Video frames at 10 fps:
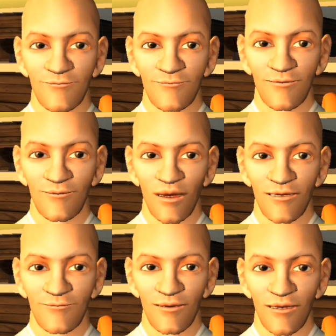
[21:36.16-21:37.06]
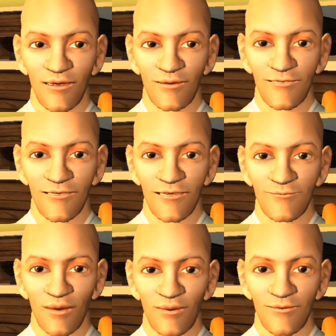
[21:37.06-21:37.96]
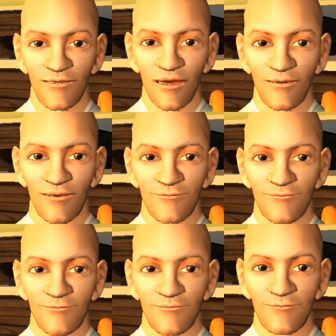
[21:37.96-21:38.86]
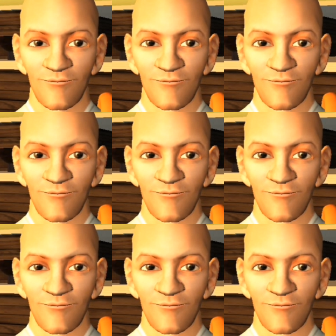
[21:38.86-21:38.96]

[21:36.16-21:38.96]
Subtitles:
and stop blaming our dis-ease